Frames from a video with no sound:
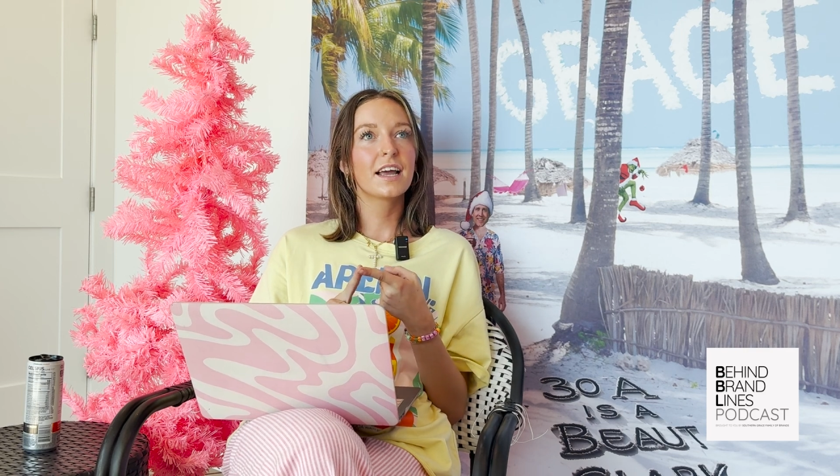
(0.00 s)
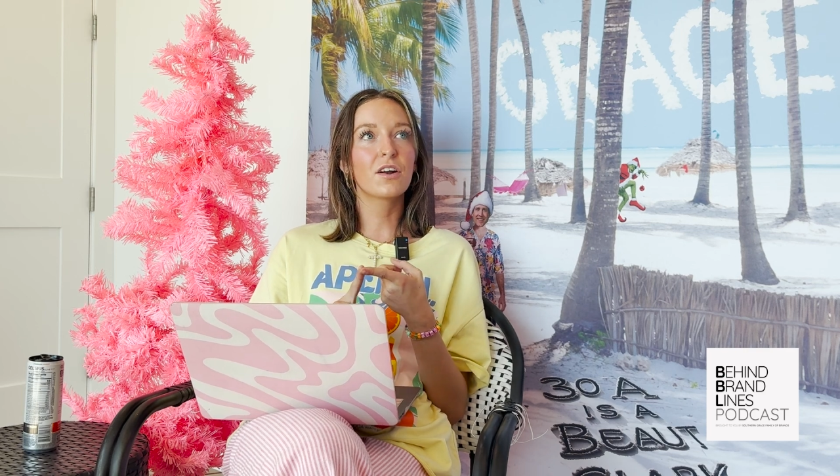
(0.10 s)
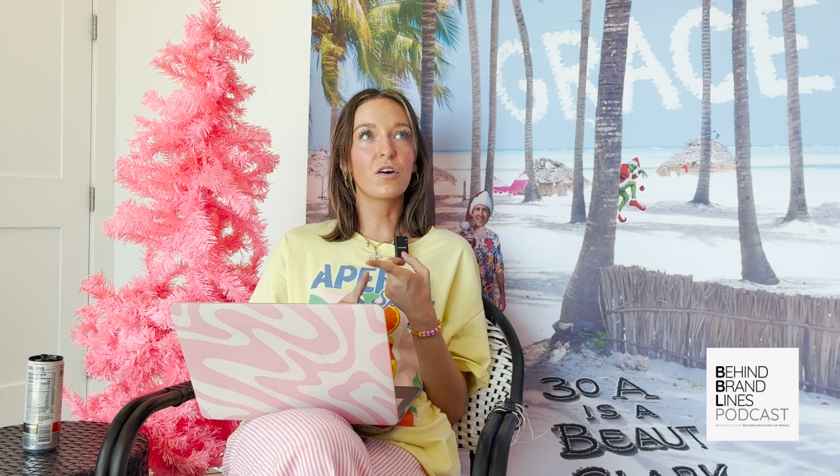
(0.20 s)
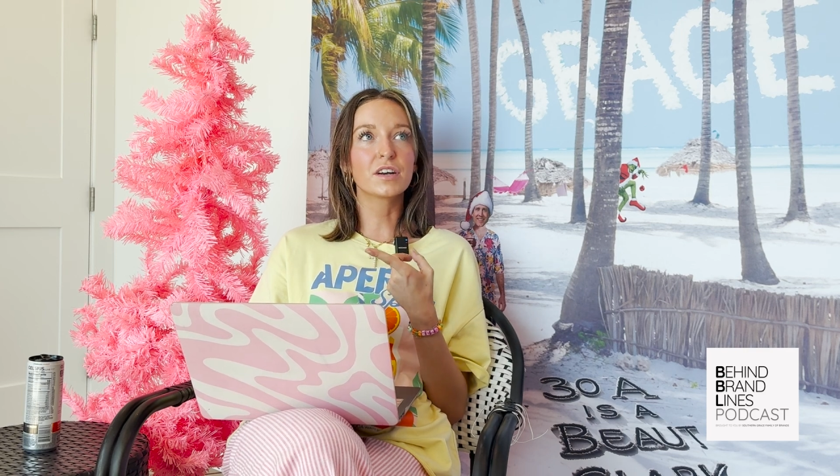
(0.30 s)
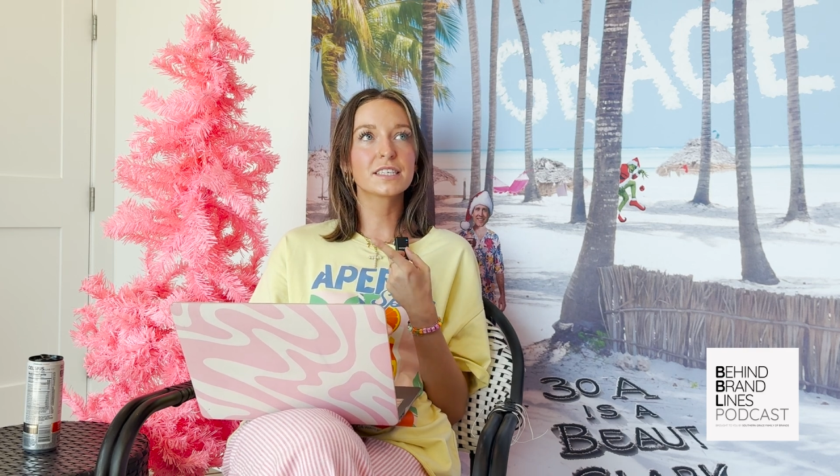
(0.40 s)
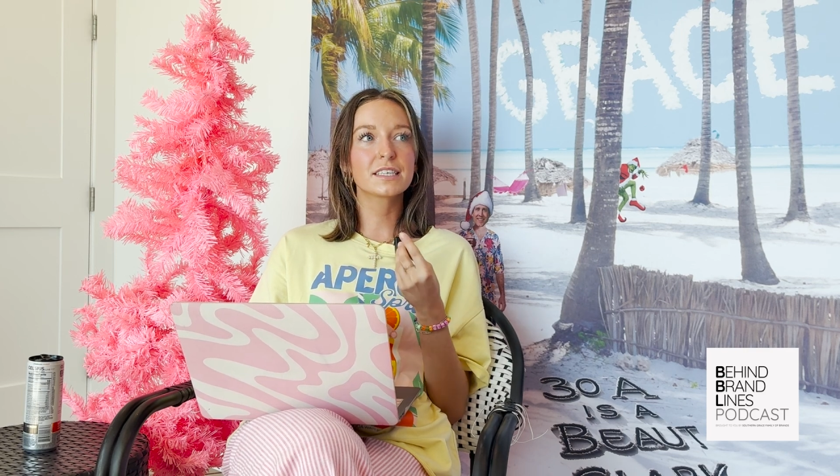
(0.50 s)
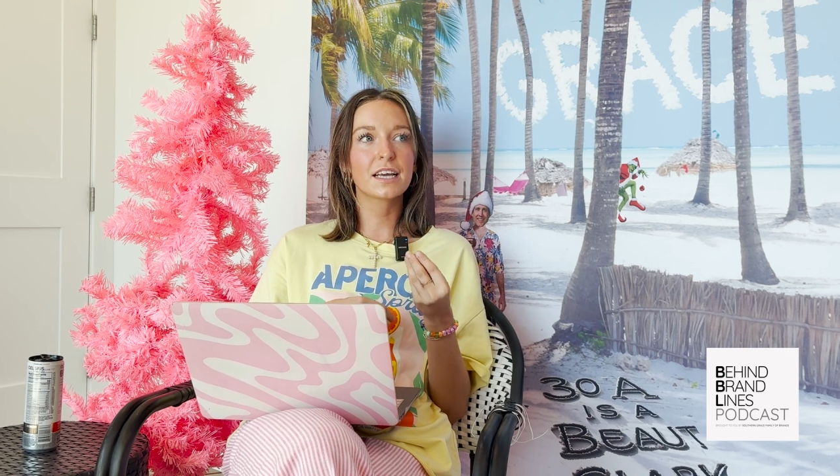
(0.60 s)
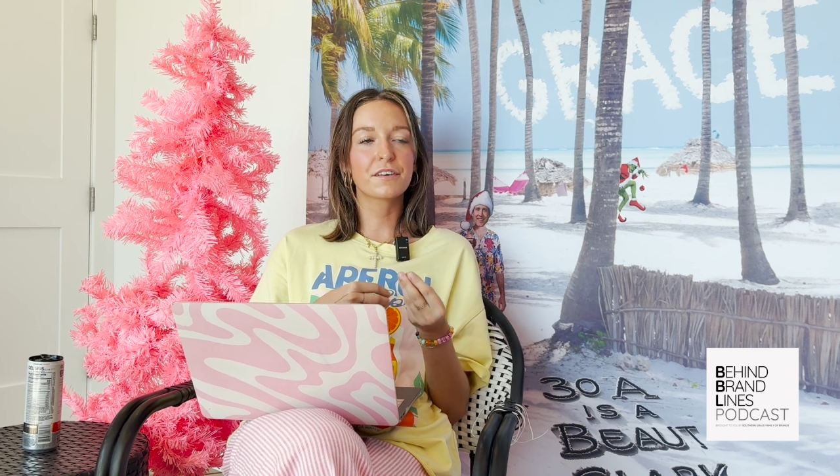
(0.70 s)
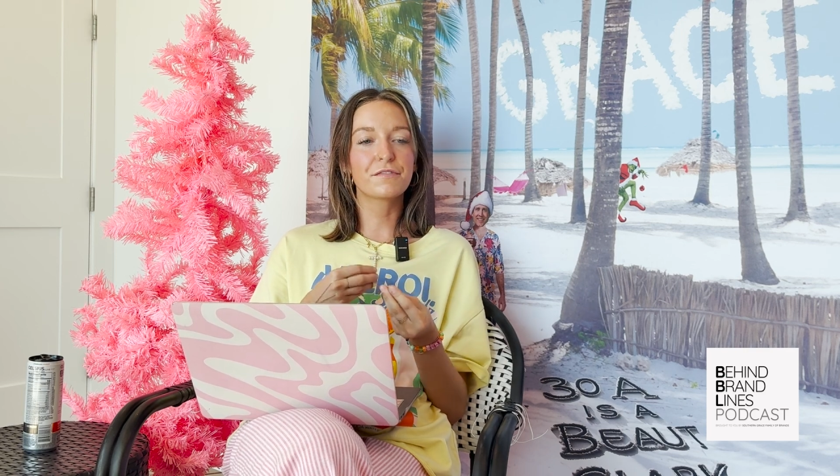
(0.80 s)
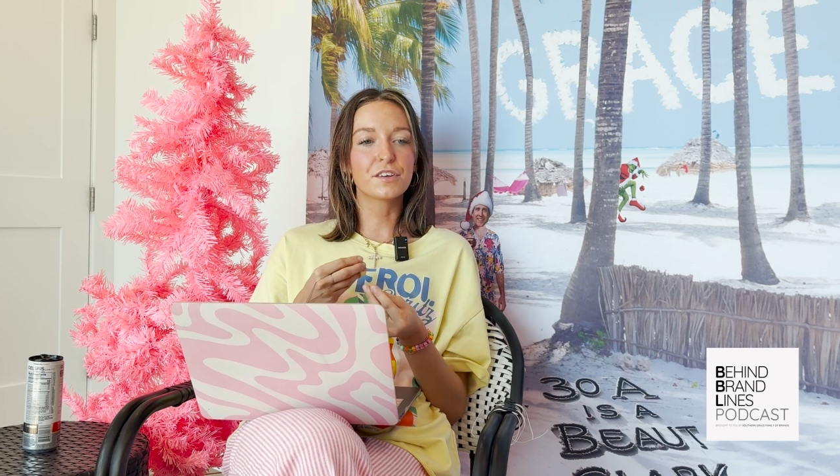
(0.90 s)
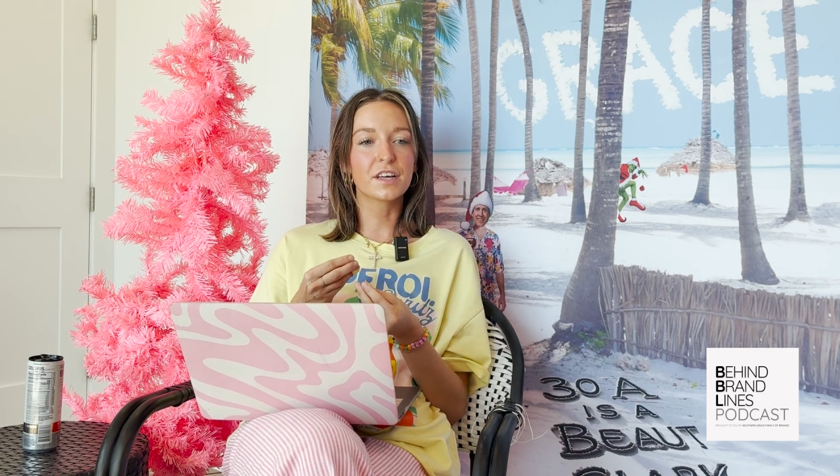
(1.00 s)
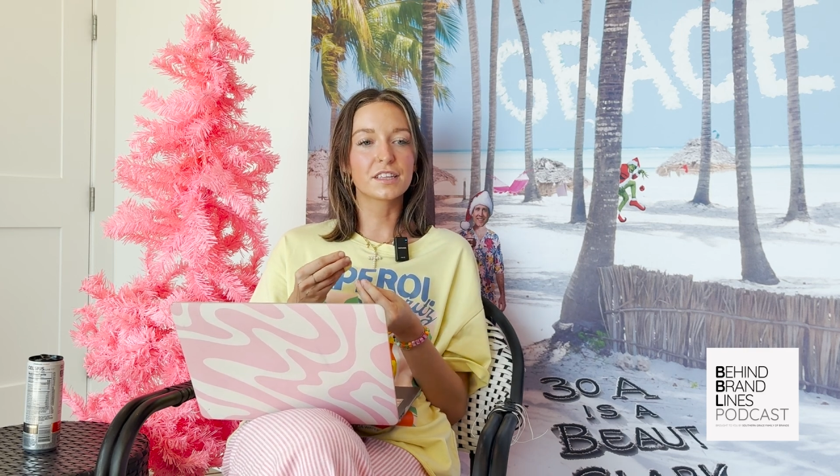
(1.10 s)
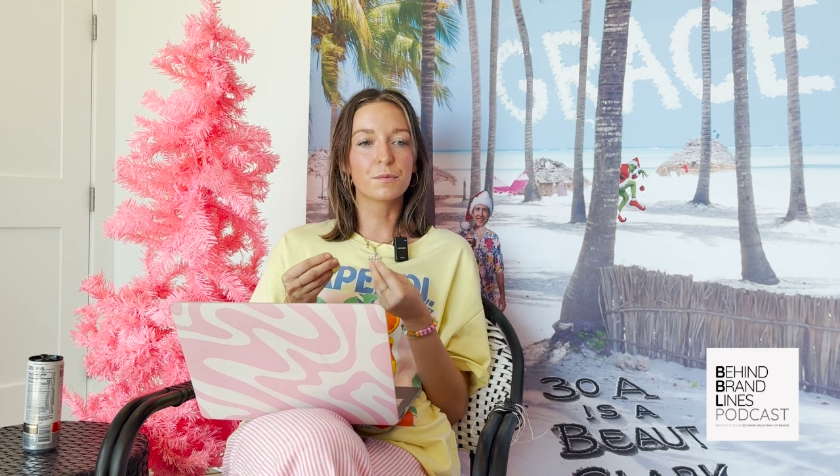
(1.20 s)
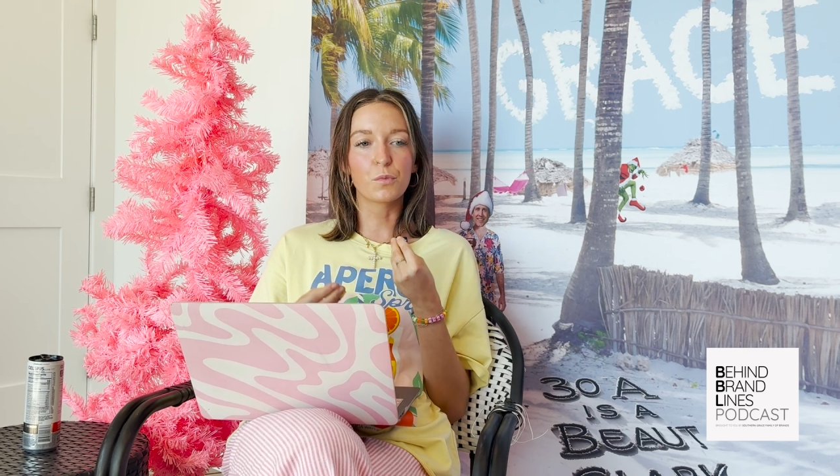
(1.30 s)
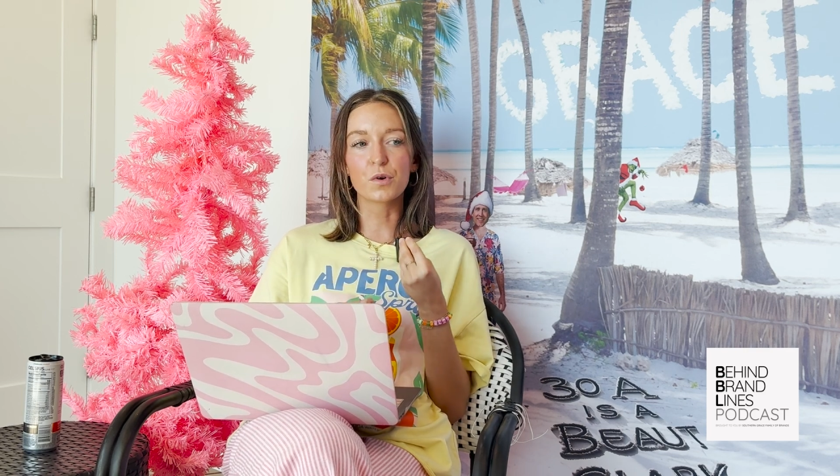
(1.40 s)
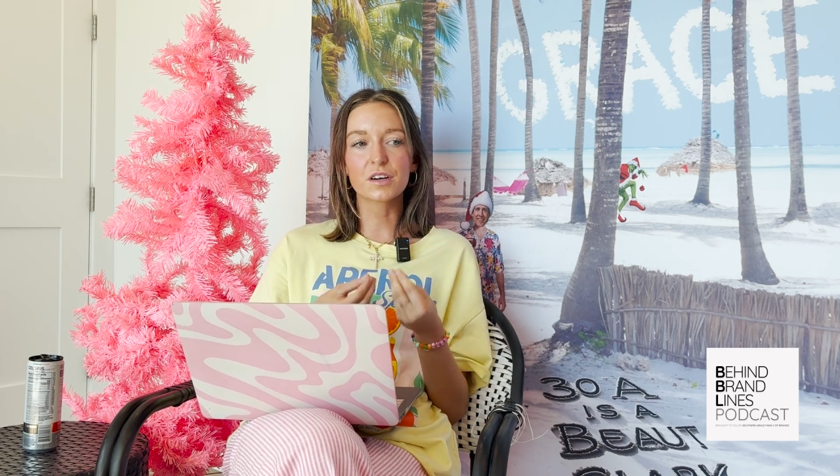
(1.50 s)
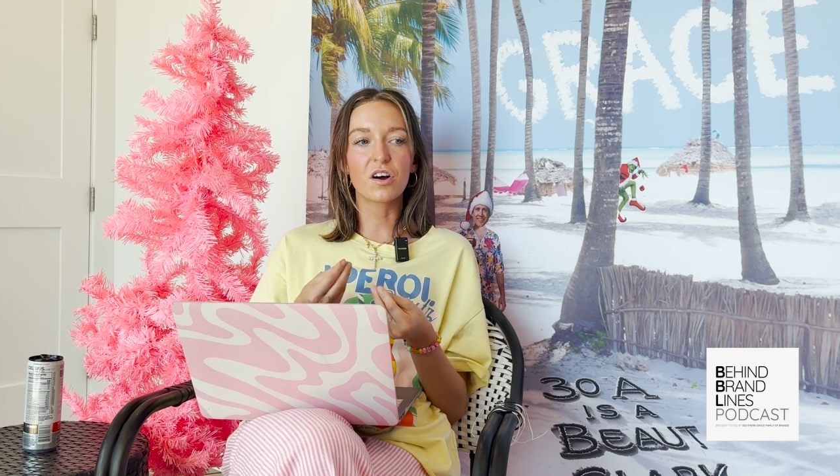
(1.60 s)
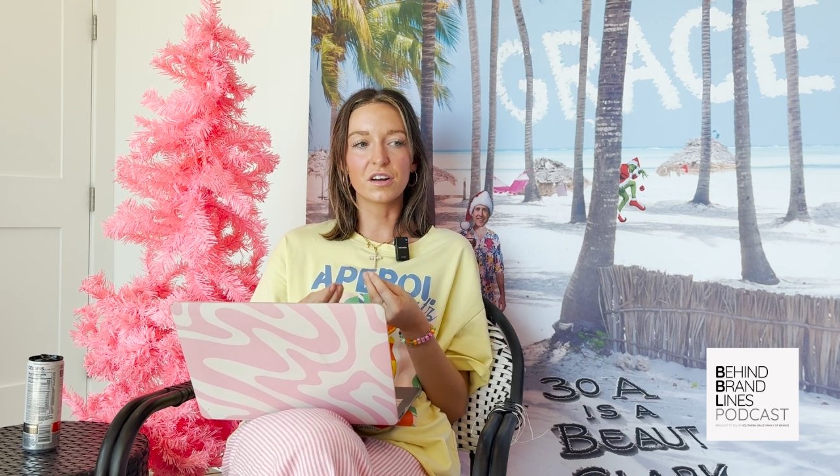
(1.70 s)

And honestly, I feel like the more